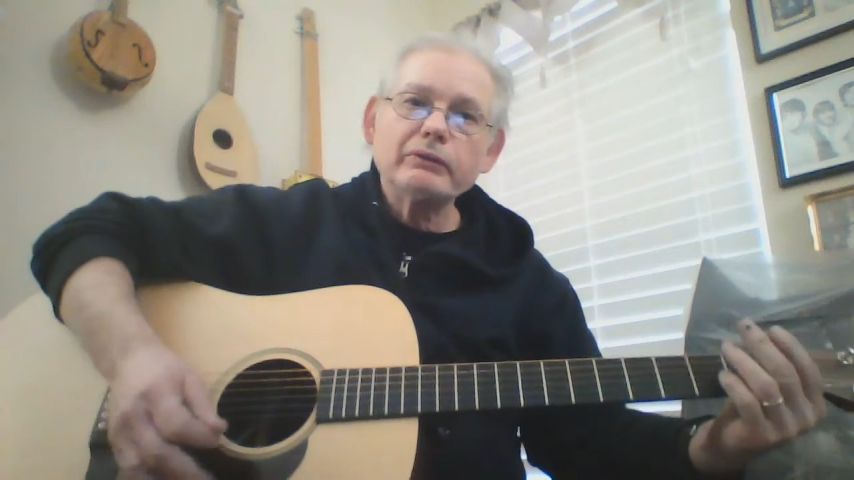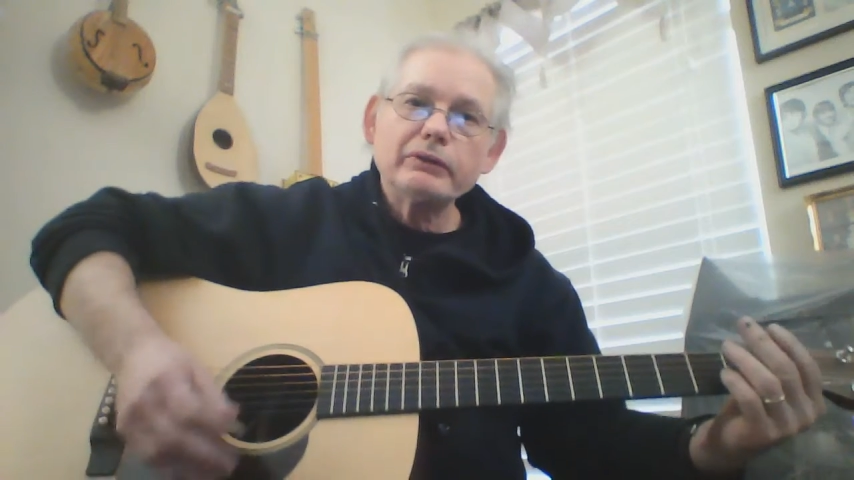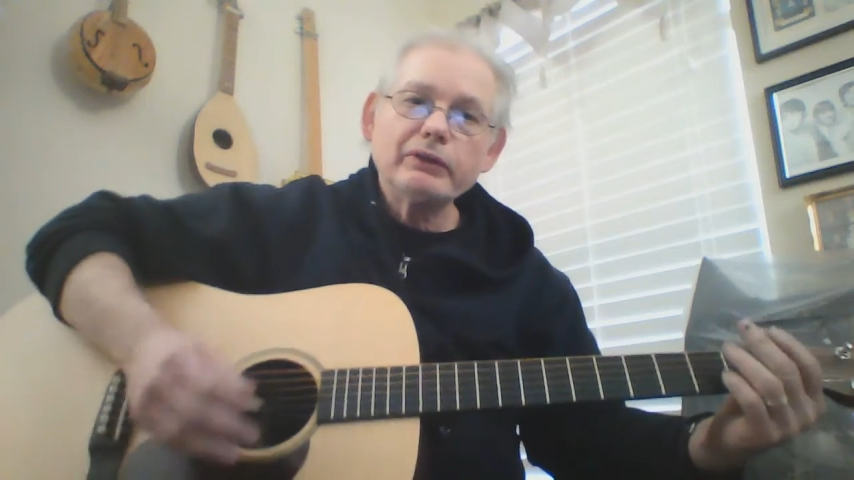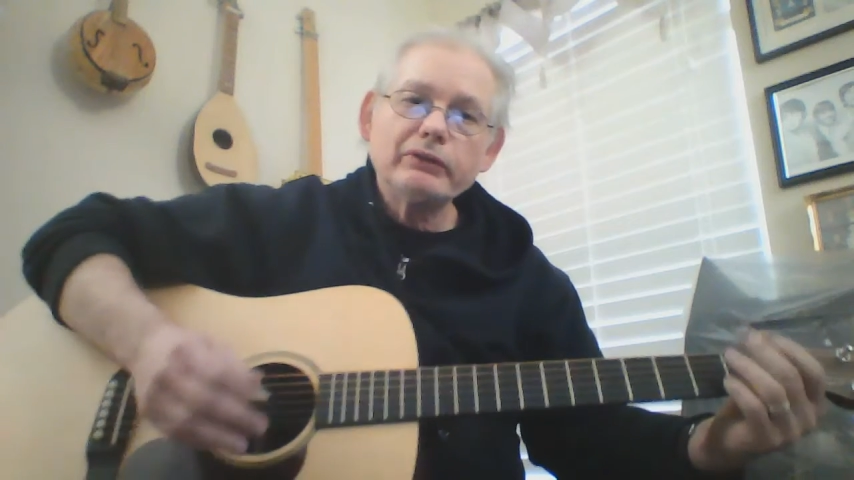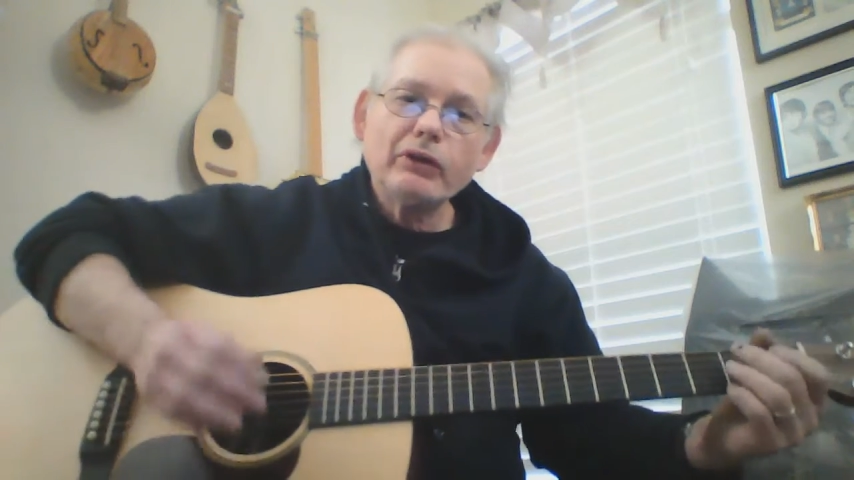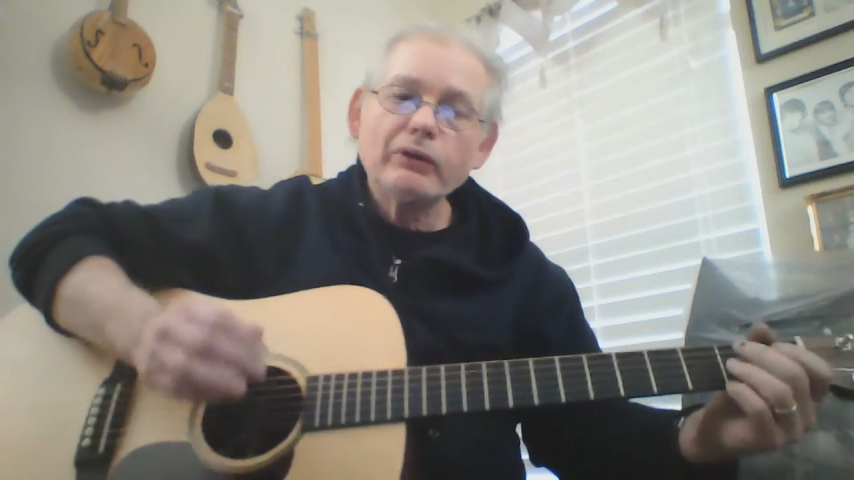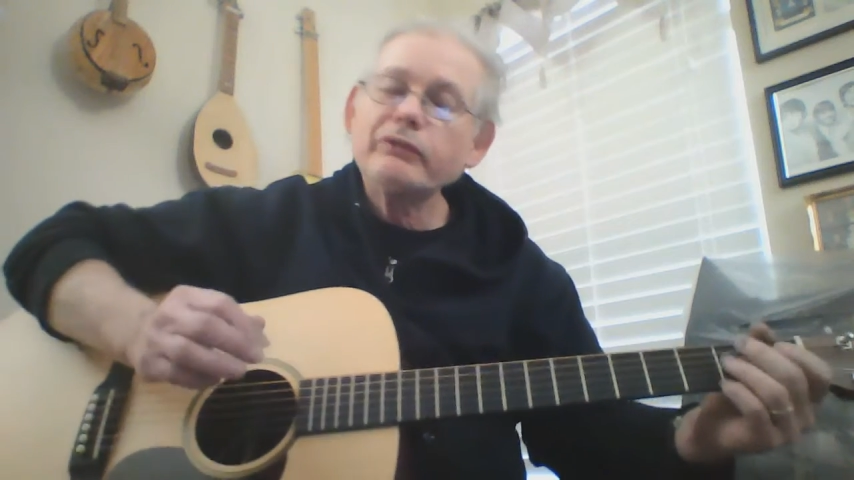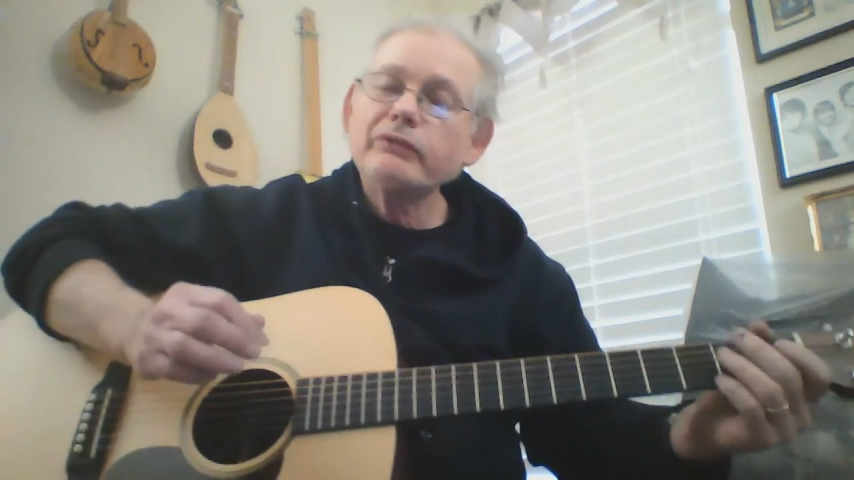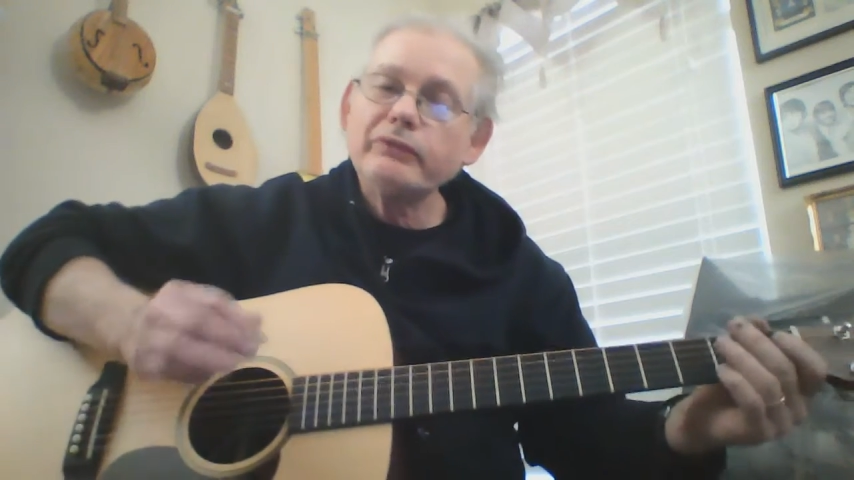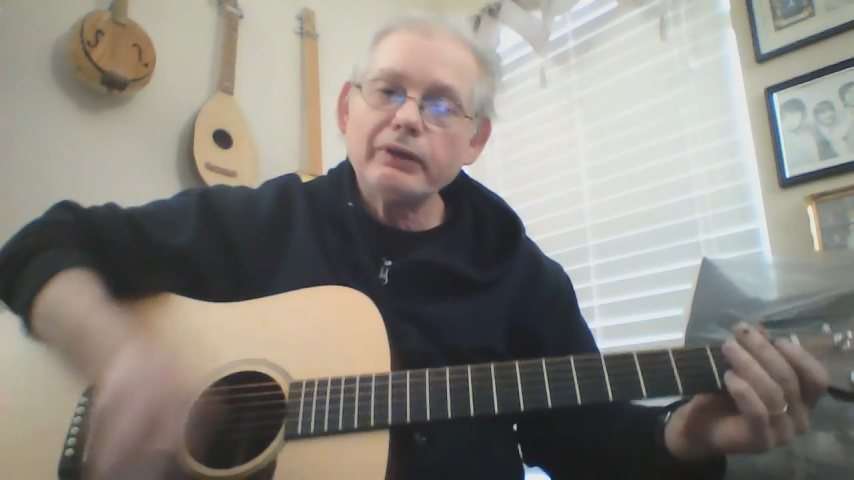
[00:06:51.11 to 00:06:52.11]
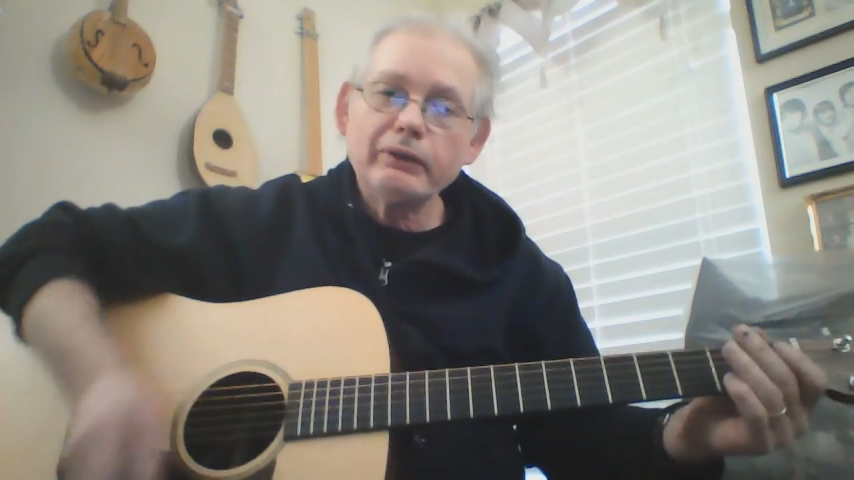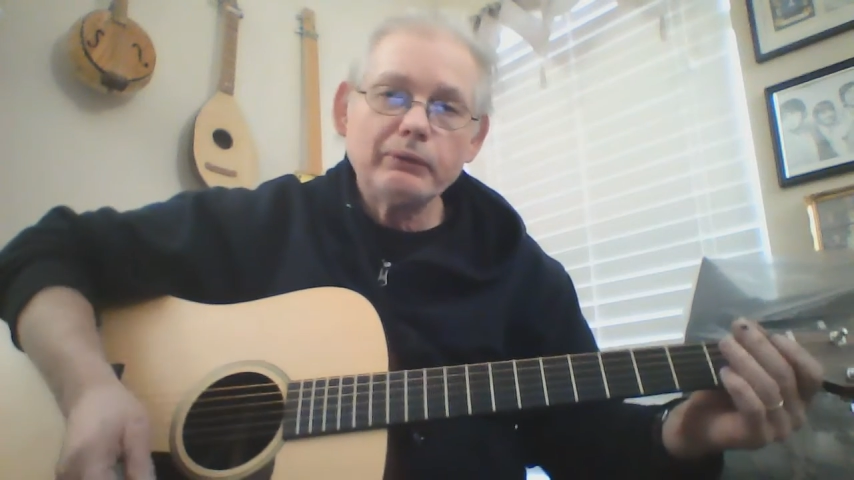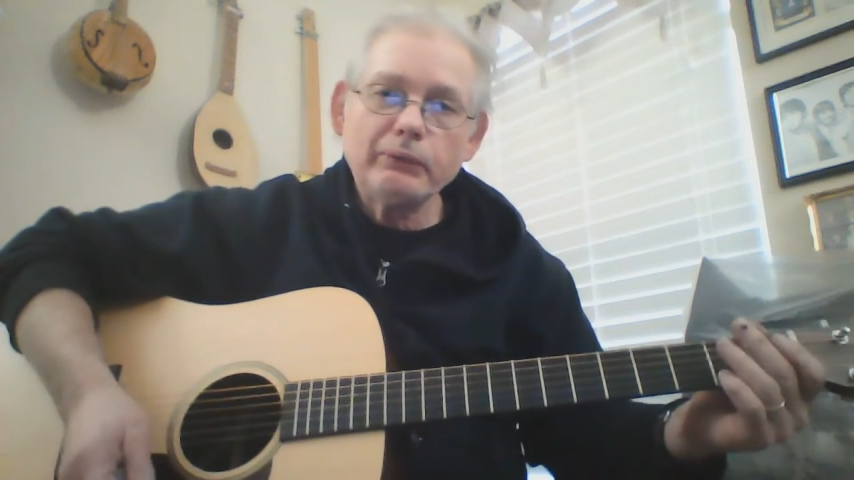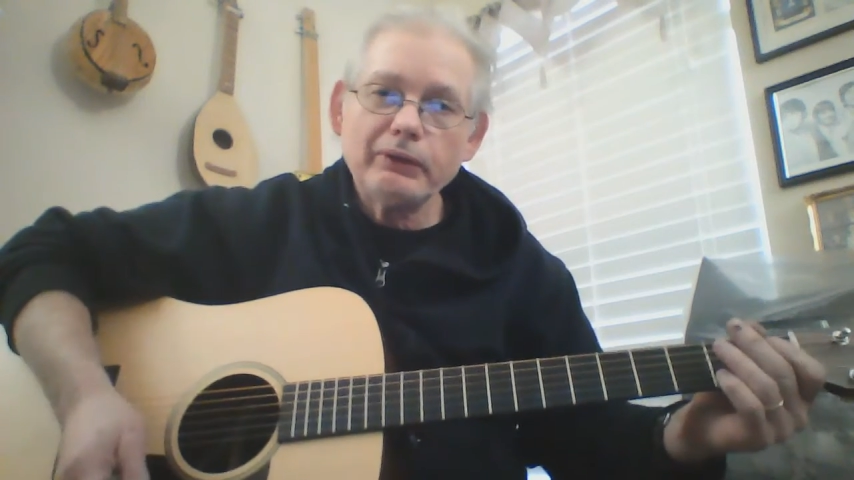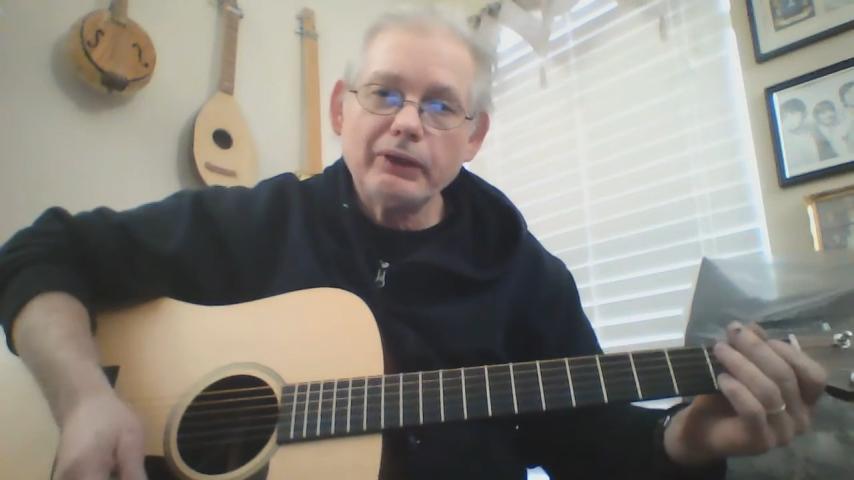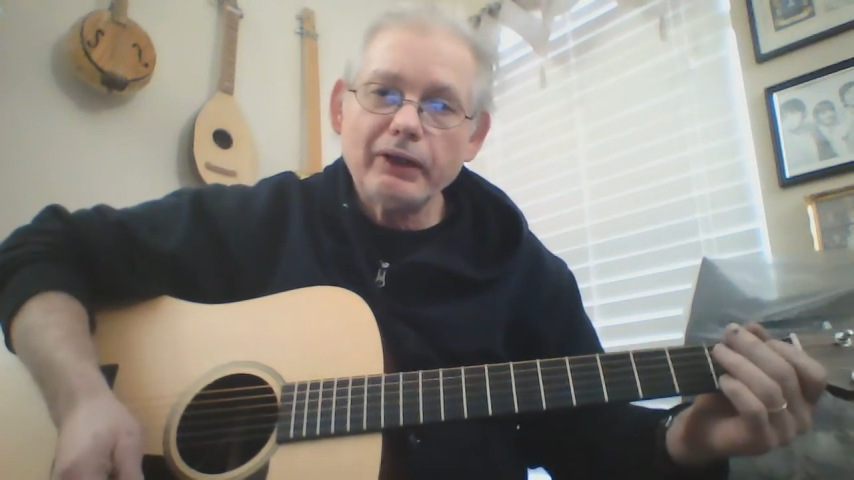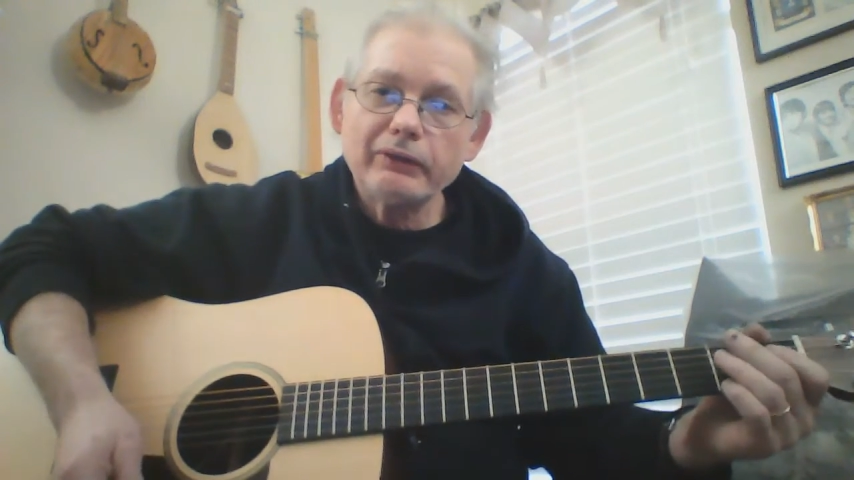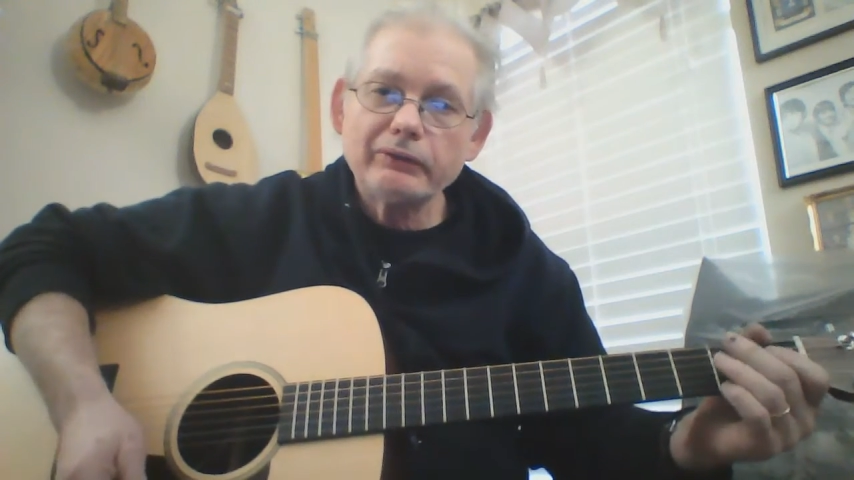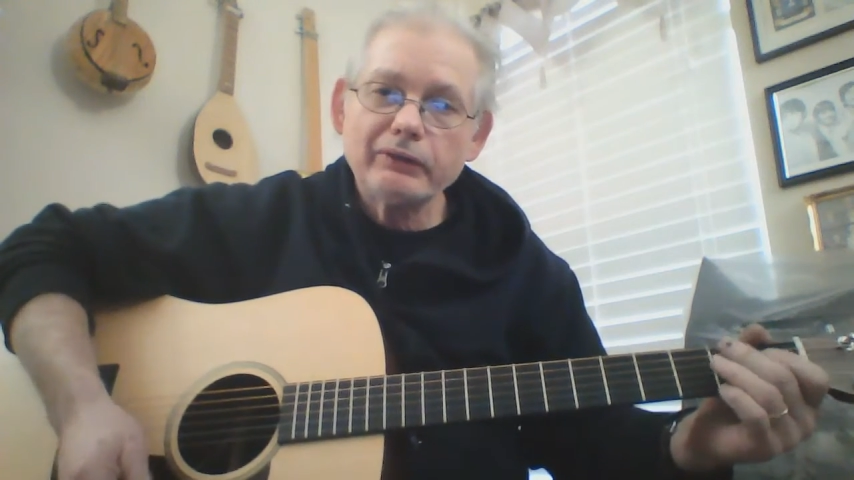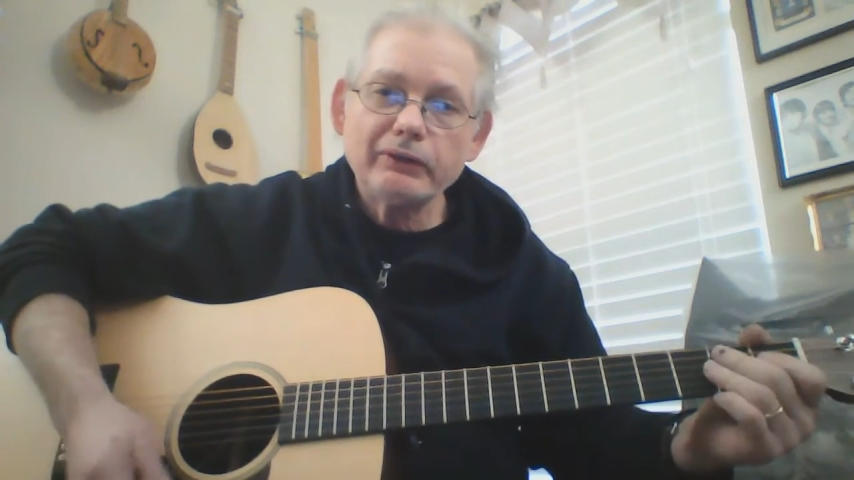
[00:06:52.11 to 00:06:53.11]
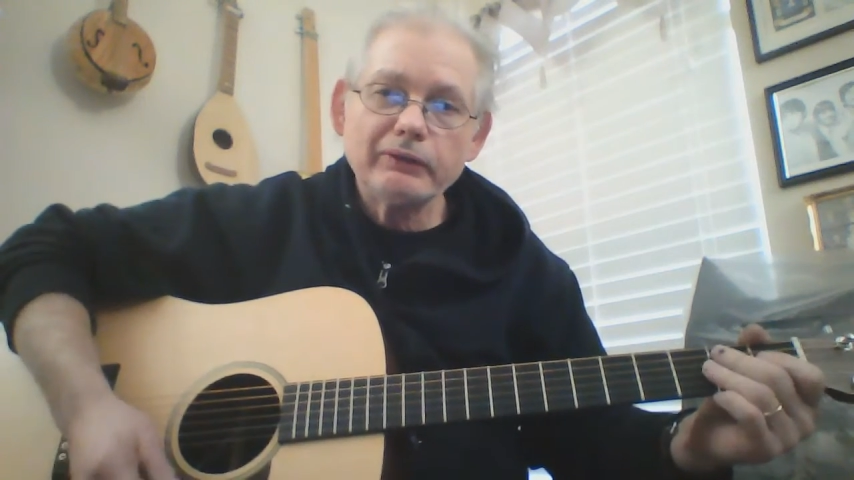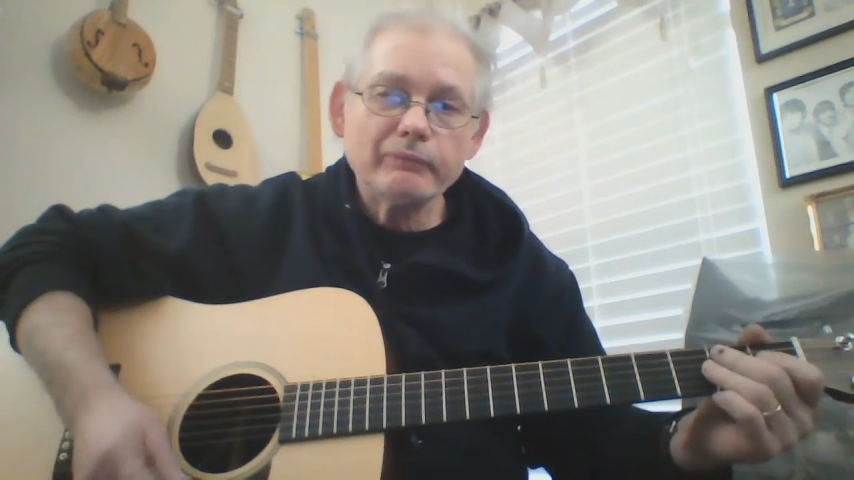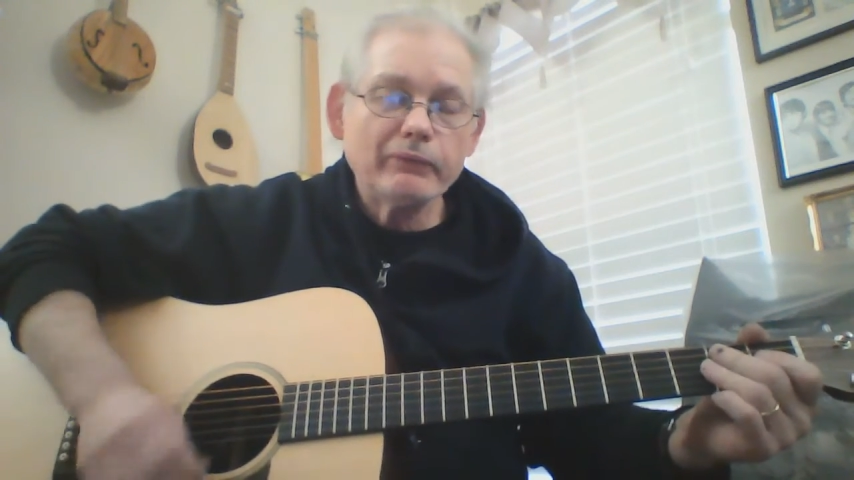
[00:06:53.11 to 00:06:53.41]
Guitar is very relaxing,